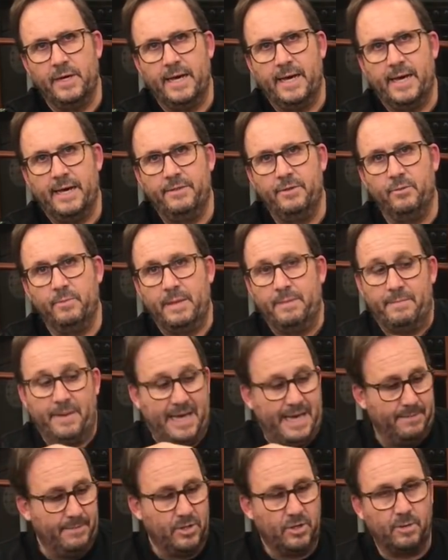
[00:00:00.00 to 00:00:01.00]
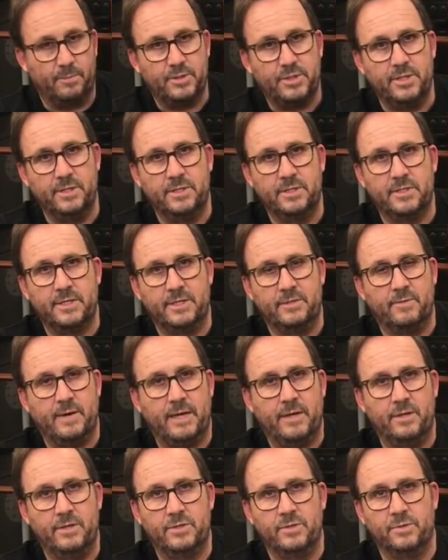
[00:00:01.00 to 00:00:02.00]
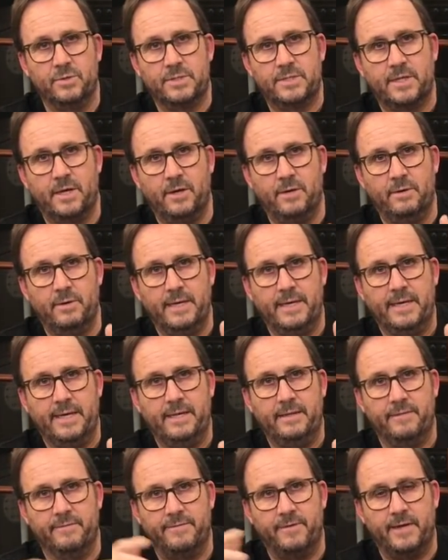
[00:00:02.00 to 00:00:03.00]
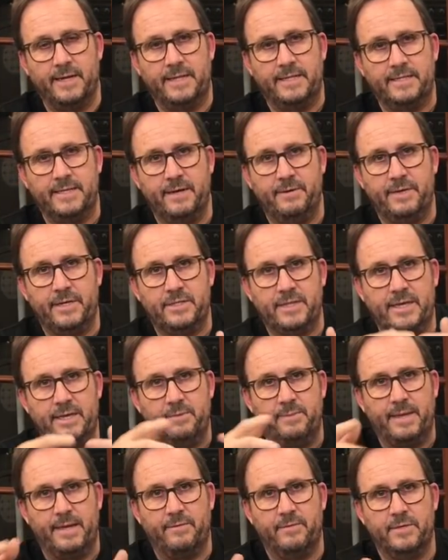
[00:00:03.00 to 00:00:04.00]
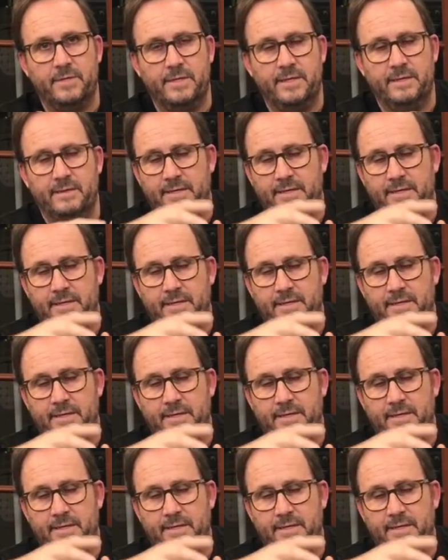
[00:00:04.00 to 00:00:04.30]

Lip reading: There'll be payment options. Eduardo is also in the finance area, so he'll be able to,